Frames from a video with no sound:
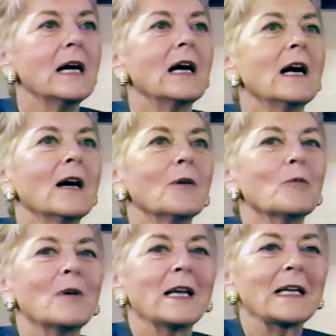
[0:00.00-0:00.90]
Uh,
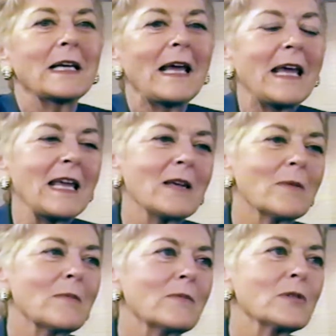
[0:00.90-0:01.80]
when it
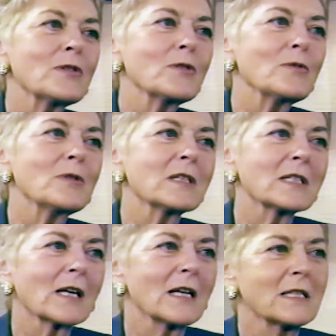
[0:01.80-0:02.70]
came to
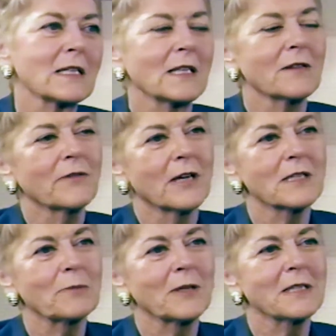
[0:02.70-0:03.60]
discussing the
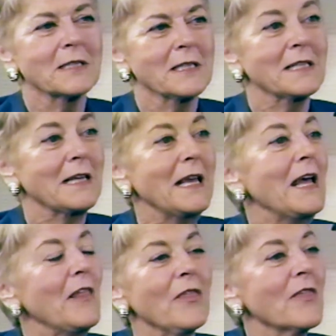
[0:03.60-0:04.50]
vice presidency,
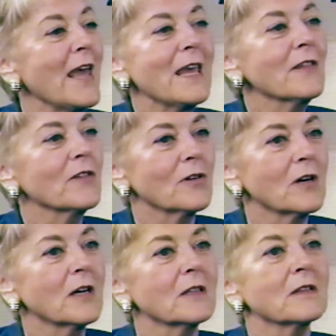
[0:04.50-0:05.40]
they
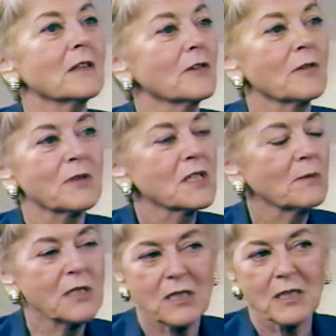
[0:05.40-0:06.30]
thought, you know, there was so
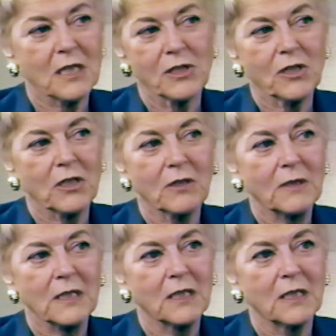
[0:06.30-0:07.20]
much discussion
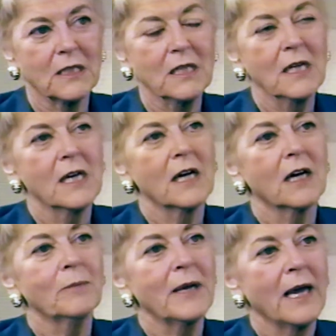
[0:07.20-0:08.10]
going on
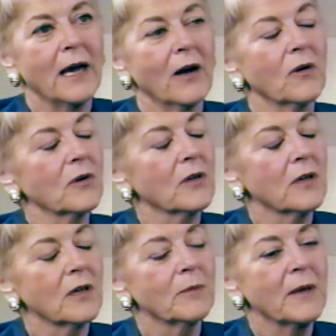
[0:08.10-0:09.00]
about,
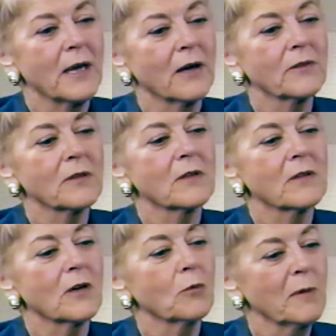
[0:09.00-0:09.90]
about
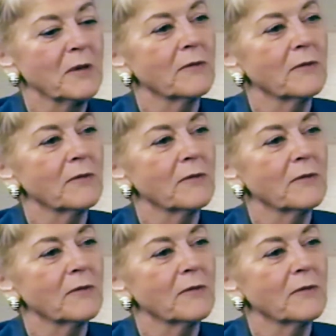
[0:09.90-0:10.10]
a woman